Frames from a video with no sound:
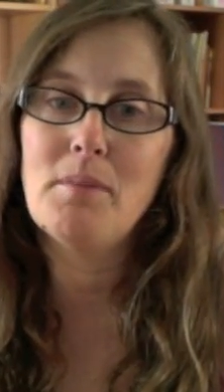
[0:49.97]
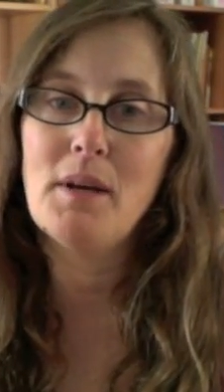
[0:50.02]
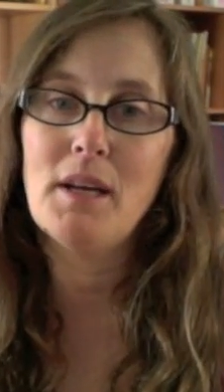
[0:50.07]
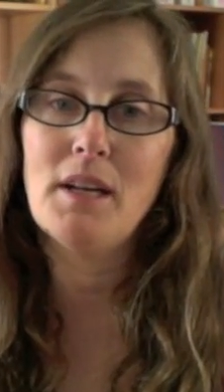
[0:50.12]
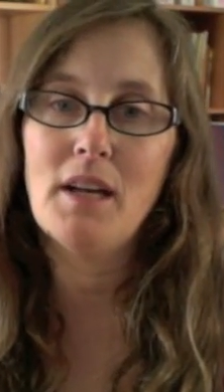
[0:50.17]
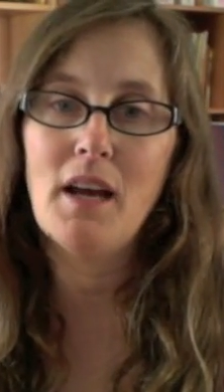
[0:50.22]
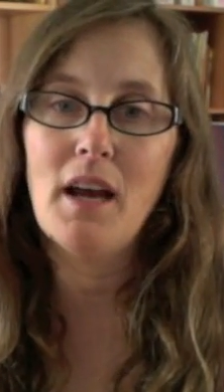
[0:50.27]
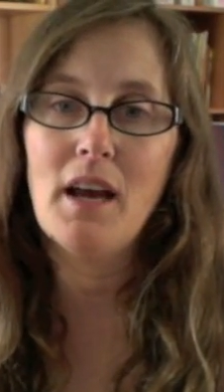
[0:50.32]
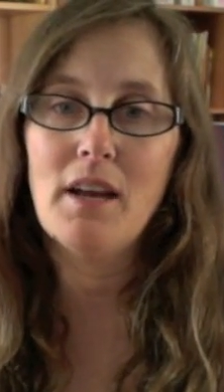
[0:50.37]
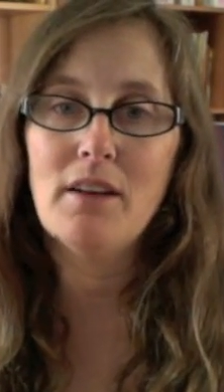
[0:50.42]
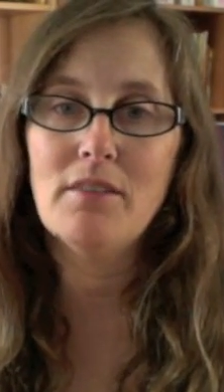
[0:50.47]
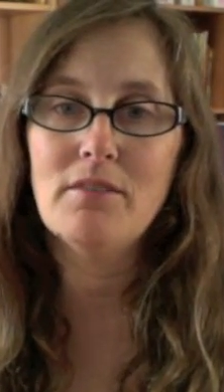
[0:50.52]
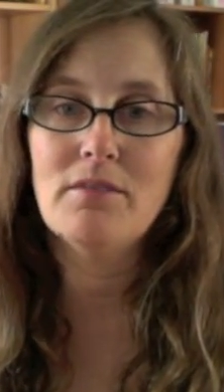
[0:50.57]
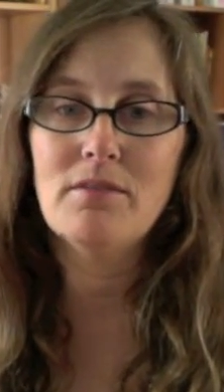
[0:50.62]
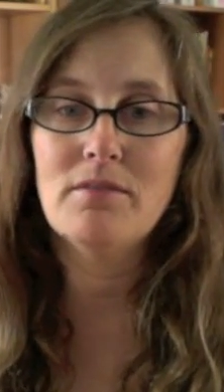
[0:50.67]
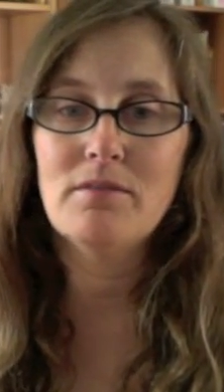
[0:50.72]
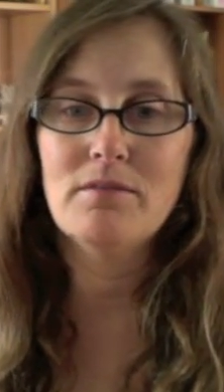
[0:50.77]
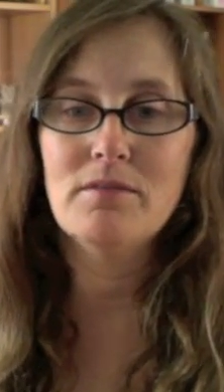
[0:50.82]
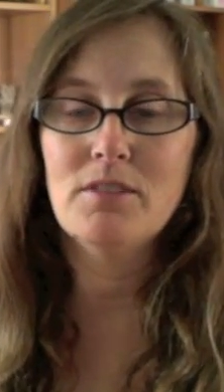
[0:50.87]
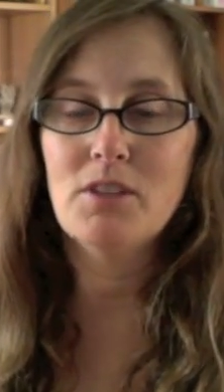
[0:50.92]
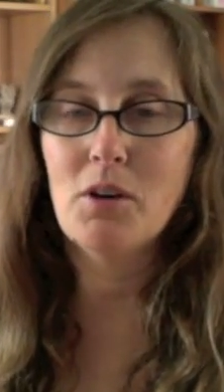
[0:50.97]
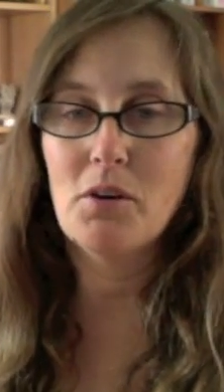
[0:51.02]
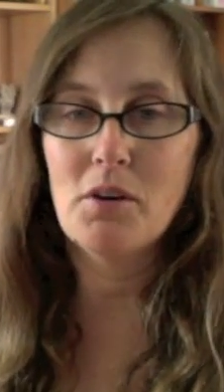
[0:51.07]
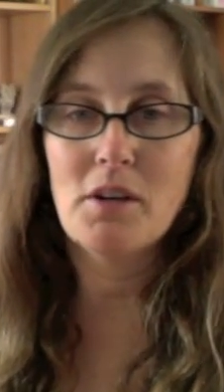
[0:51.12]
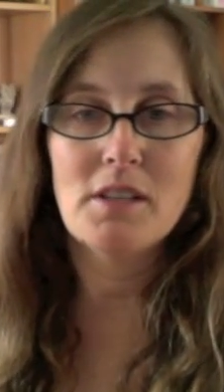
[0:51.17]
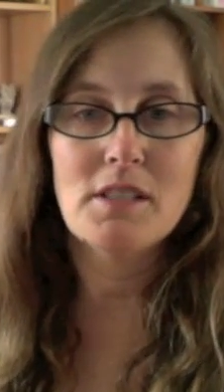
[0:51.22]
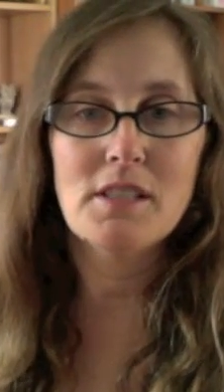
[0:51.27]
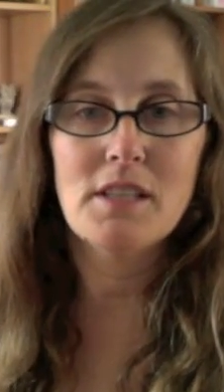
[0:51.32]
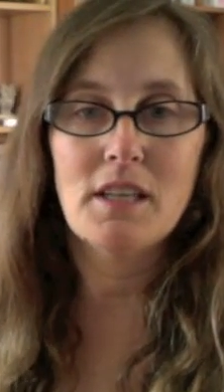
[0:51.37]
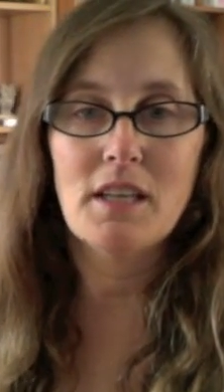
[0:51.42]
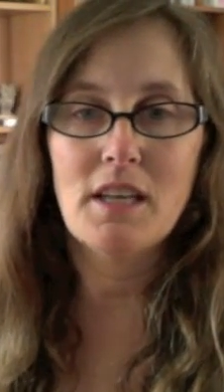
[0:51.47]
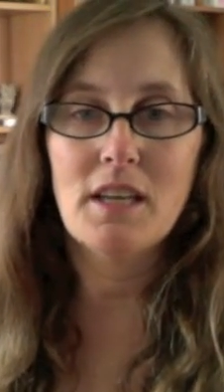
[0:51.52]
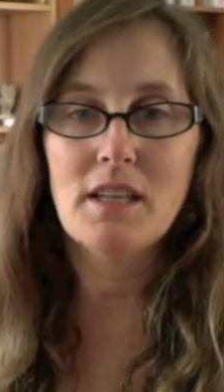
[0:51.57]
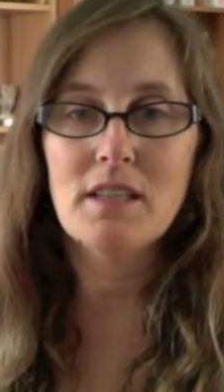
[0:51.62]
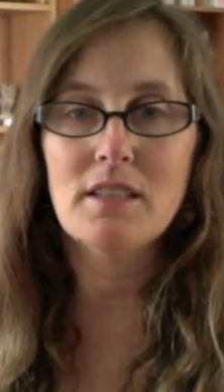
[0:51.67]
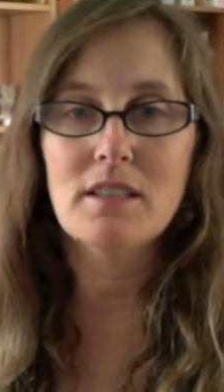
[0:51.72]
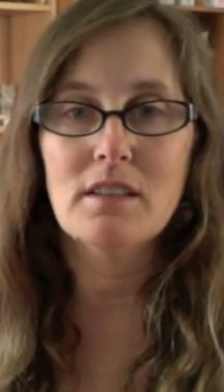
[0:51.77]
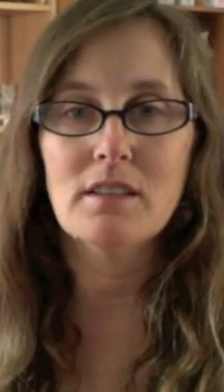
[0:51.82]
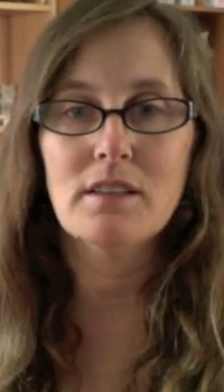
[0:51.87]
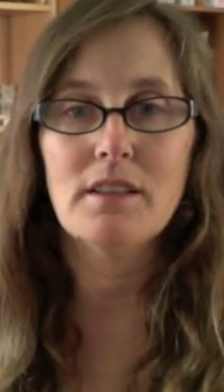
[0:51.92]
But I've noticed that
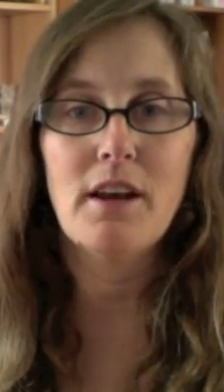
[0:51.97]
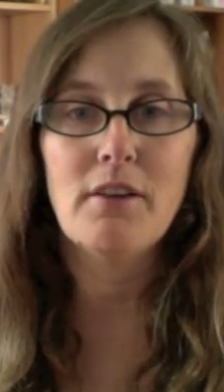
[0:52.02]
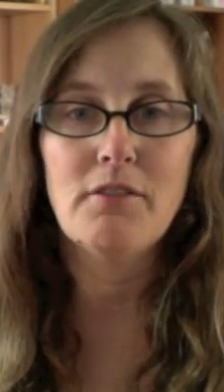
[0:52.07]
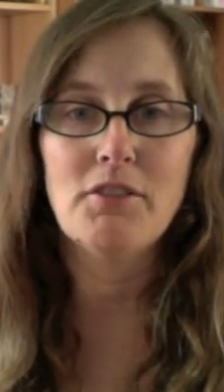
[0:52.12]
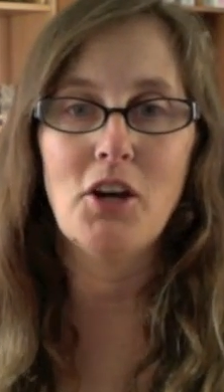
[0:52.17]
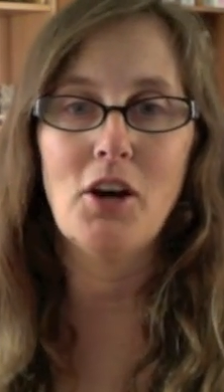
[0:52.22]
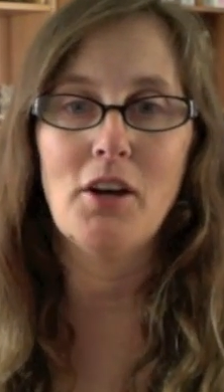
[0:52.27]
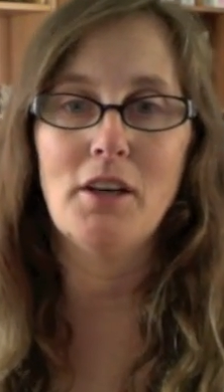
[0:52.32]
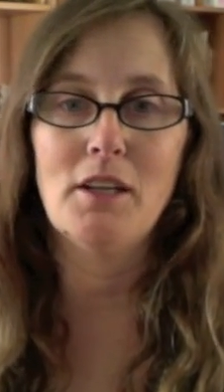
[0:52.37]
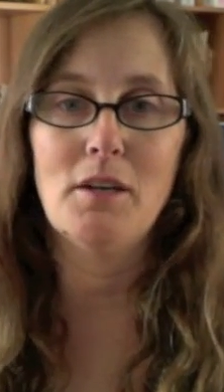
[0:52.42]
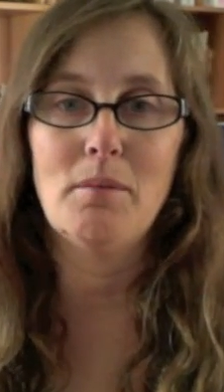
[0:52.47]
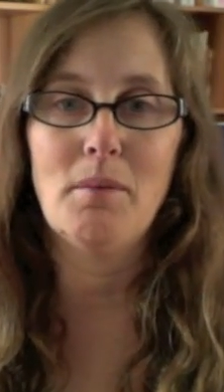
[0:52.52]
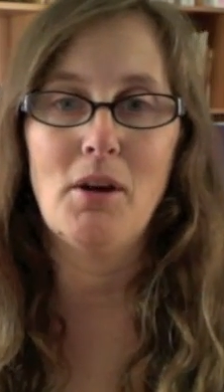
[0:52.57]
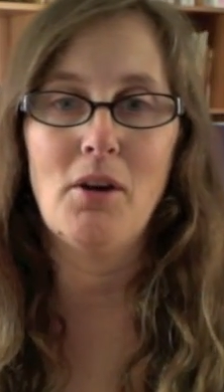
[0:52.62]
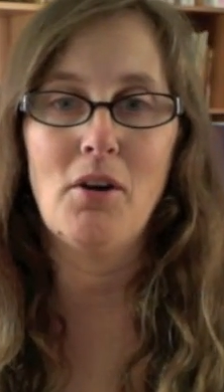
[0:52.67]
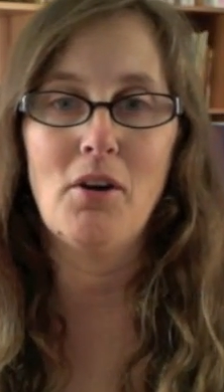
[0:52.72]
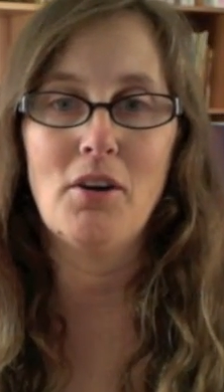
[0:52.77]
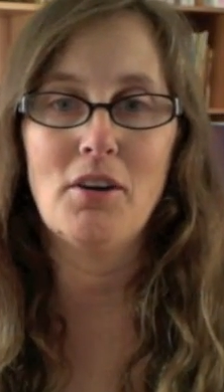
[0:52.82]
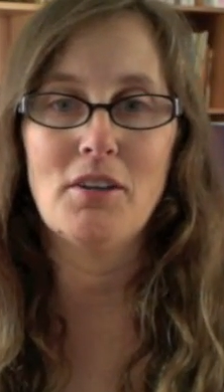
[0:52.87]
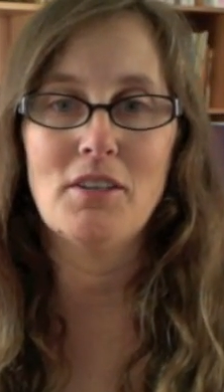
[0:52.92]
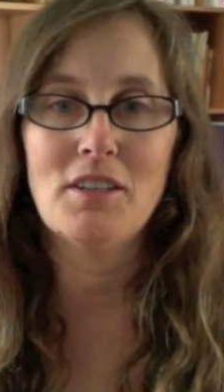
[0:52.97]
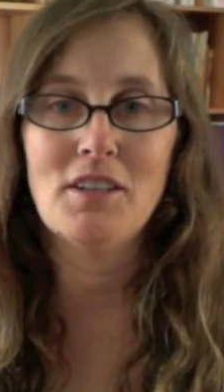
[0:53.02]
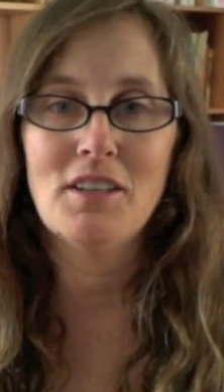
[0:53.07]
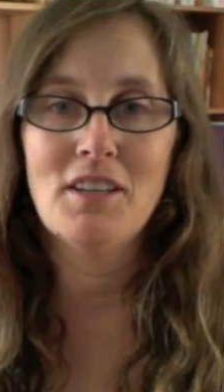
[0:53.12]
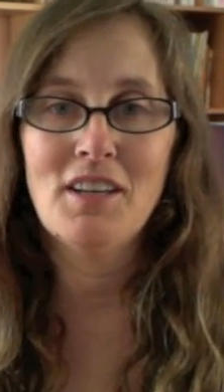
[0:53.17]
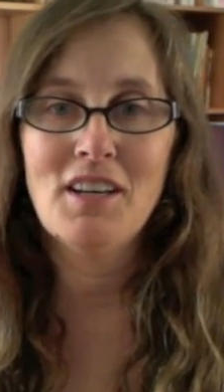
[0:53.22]
kids love talking about art.